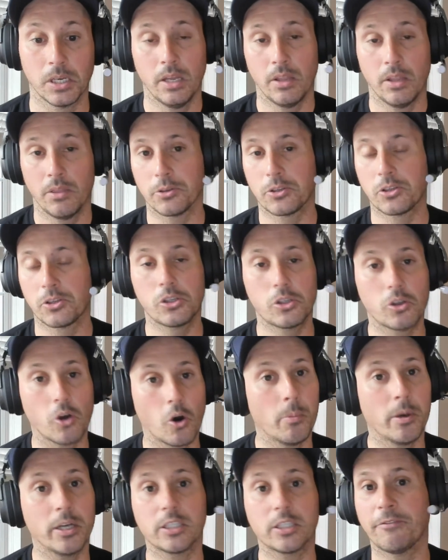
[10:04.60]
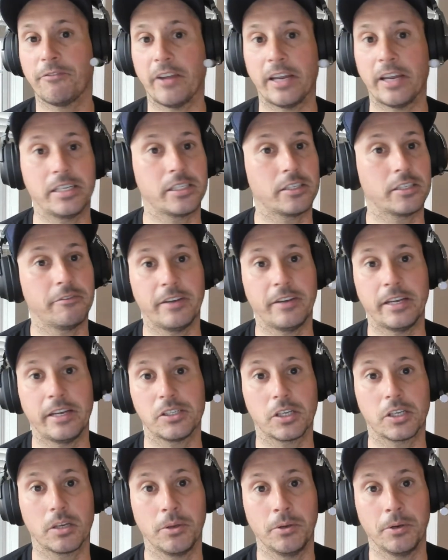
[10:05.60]
There's so much
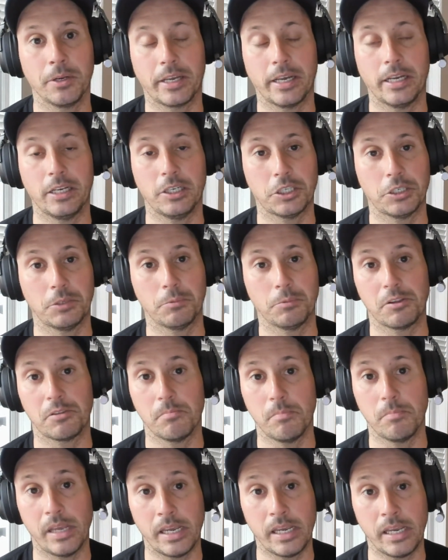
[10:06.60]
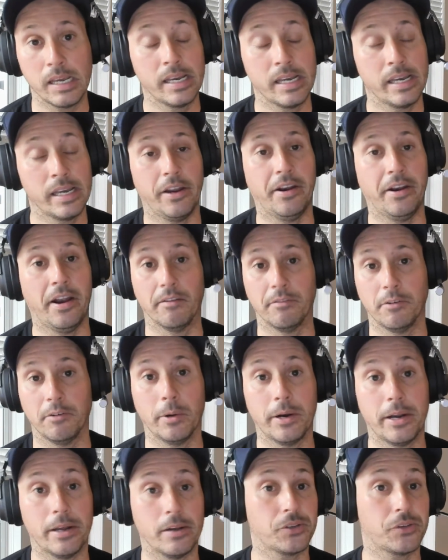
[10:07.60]
face-to-face communication with me and
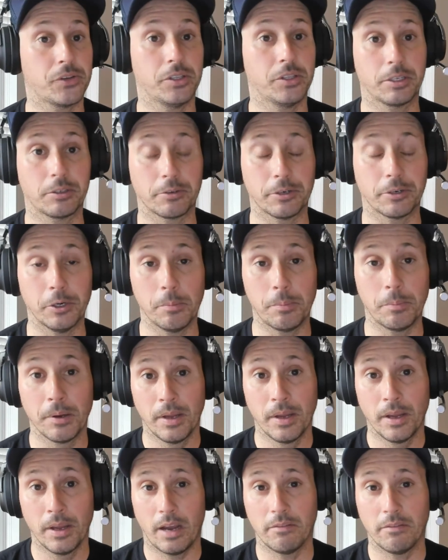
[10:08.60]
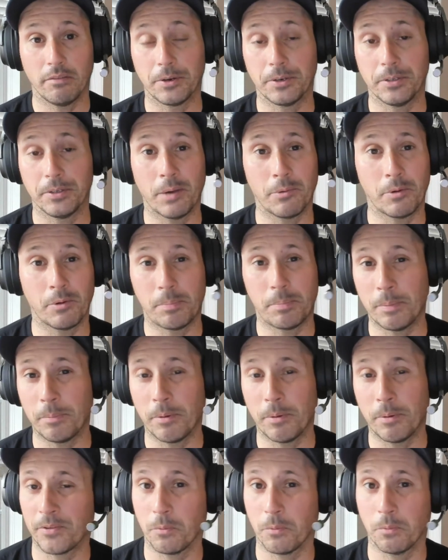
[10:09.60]
everyone else in the group. I've learned that when people
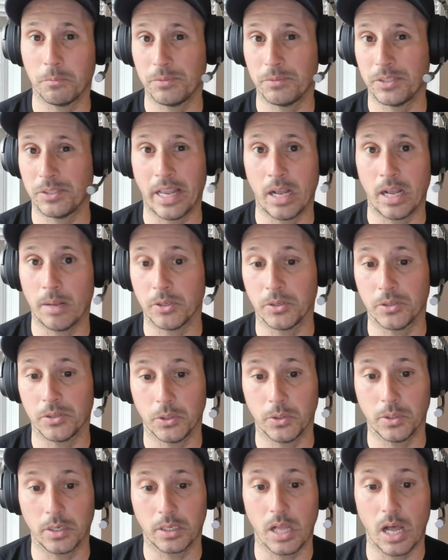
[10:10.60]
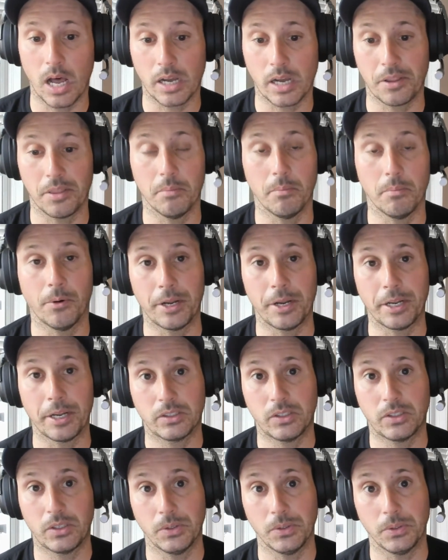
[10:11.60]
have to stay up till 2 o'clock in the morning
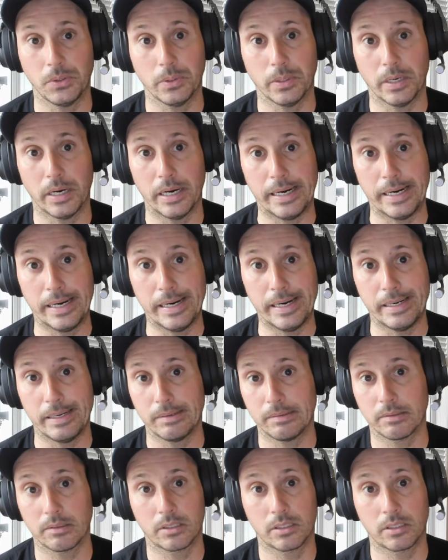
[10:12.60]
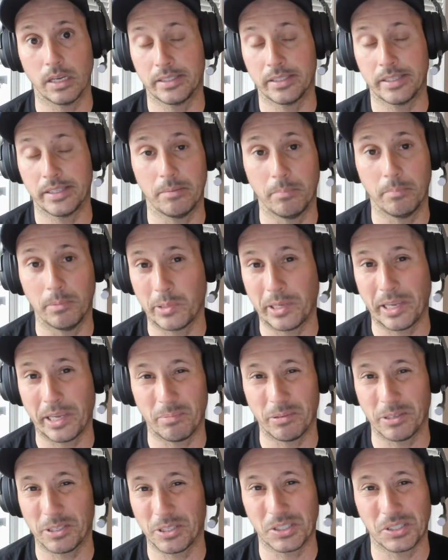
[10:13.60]
to attend
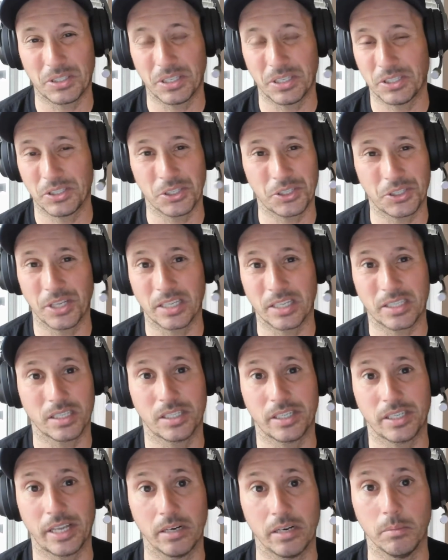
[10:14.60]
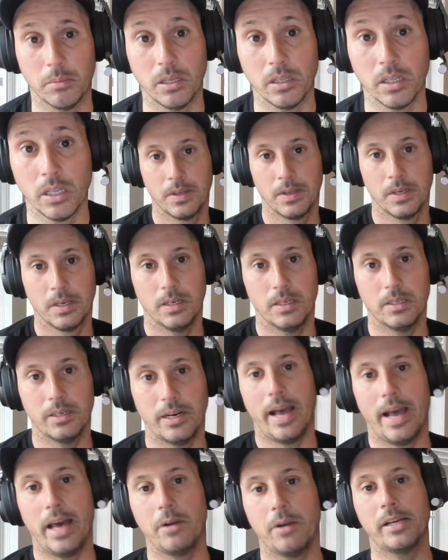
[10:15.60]
bootcamp, it's just not sustainable. All
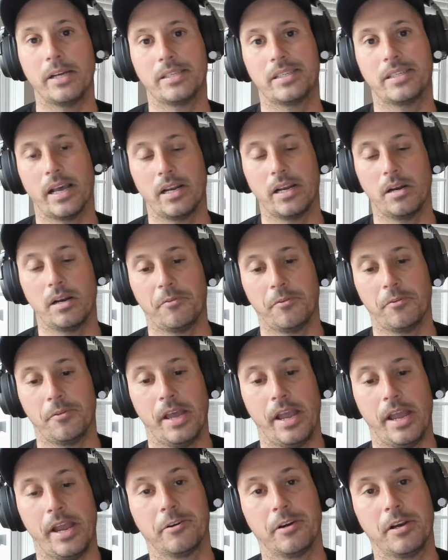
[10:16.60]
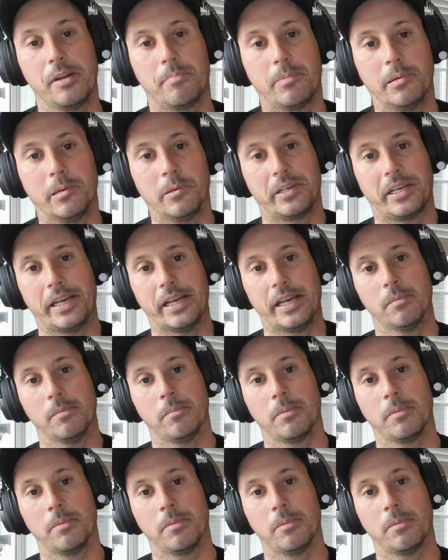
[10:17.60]
right, how do I sign up for the ARE Bootcamp?